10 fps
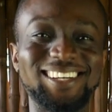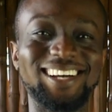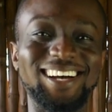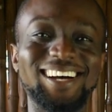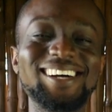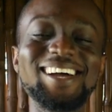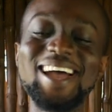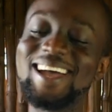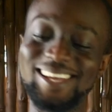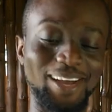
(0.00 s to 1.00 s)
Yeah,
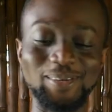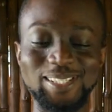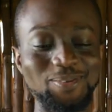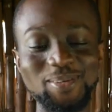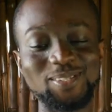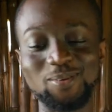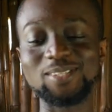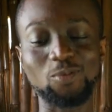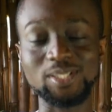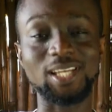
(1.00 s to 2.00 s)
it
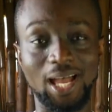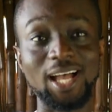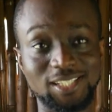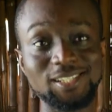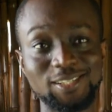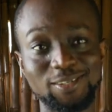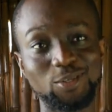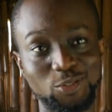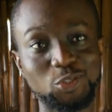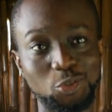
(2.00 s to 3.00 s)
was actually
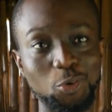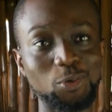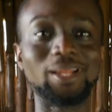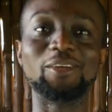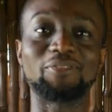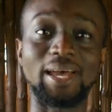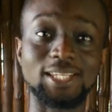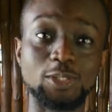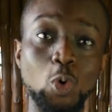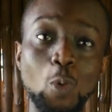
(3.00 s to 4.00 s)
a struggle and a fight
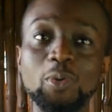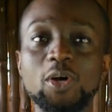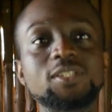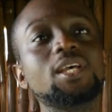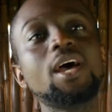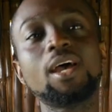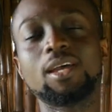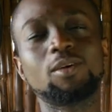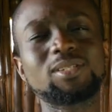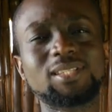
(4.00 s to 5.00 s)
at home, because
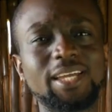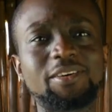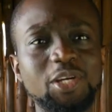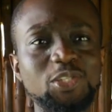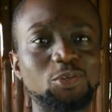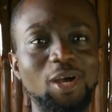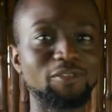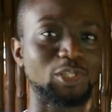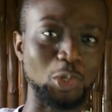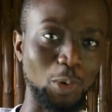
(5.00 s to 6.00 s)
it was like crazy. You have a
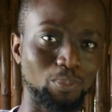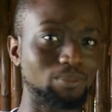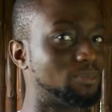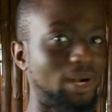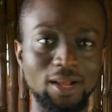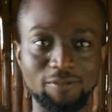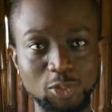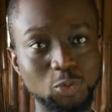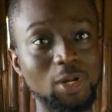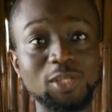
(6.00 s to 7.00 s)
job right after
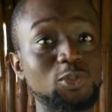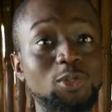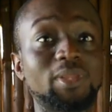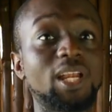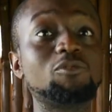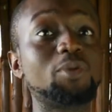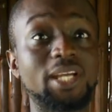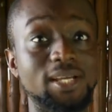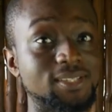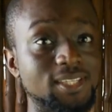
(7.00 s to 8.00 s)
school. That's not something everybody
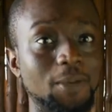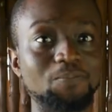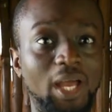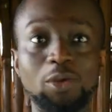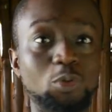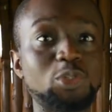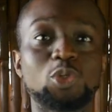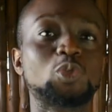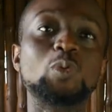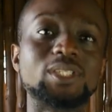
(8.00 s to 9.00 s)
can say, and you want to
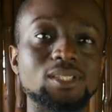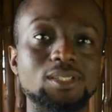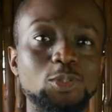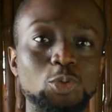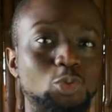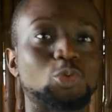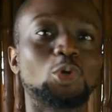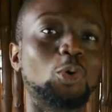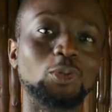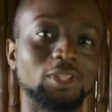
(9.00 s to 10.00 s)
just quit it to do
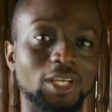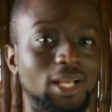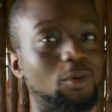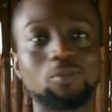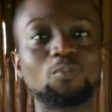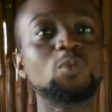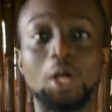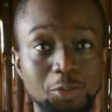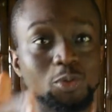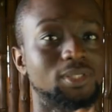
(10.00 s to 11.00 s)
your own thing. Like, you
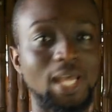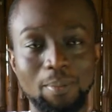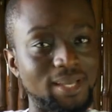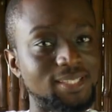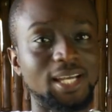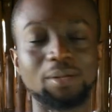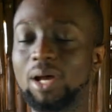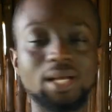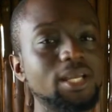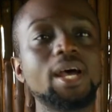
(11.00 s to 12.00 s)
can do it side by side,
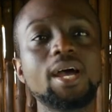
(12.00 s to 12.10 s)
but